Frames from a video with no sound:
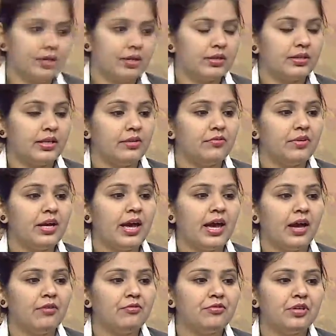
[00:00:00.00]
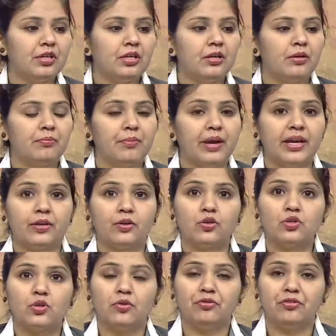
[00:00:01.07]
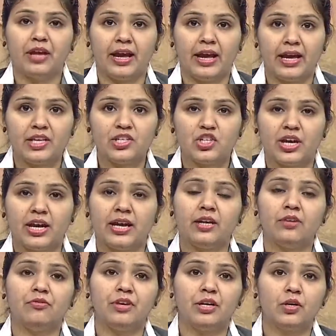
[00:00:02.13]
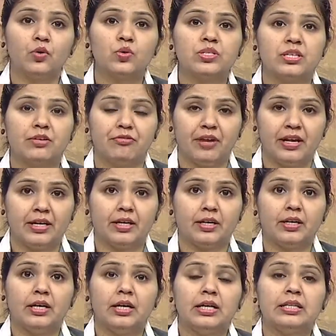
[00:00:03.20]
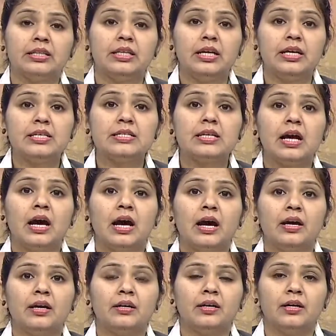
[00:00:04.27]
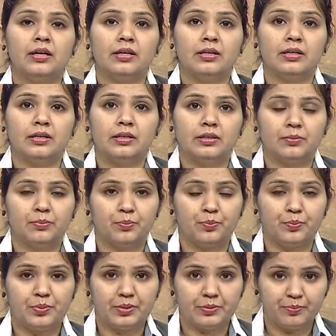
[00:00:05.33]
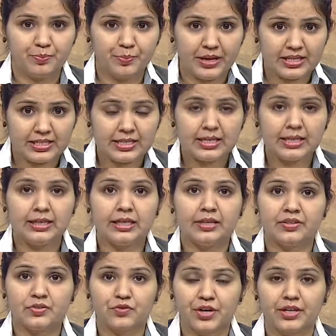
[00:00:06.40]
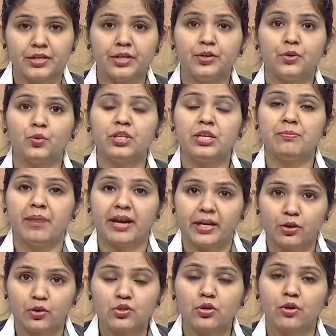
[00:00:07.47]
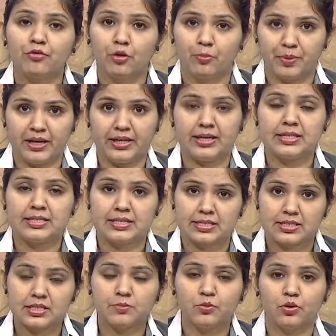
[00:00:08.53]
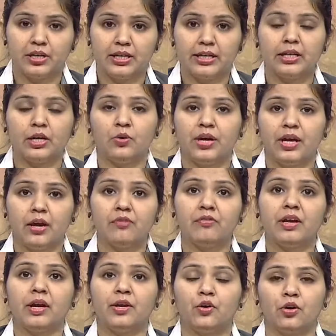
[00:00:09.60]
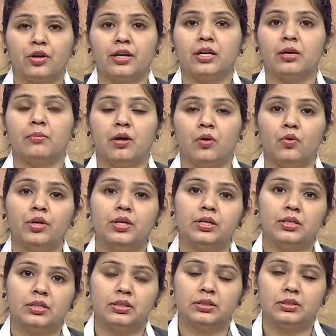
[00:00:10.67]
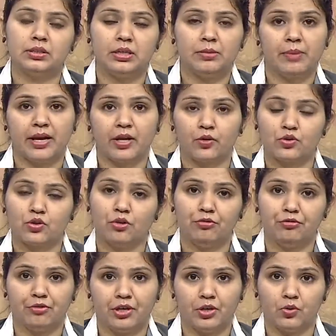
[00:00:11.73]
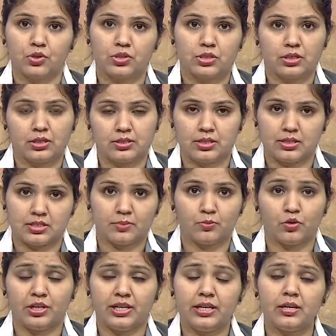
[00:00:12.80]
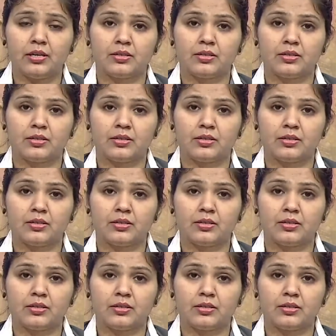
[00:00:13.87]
Then we have Microsoft Edge and Windows Defender. These are basically restricted to the Microsoft operating system only. Now here we are talking about the Microsoft Windows system only,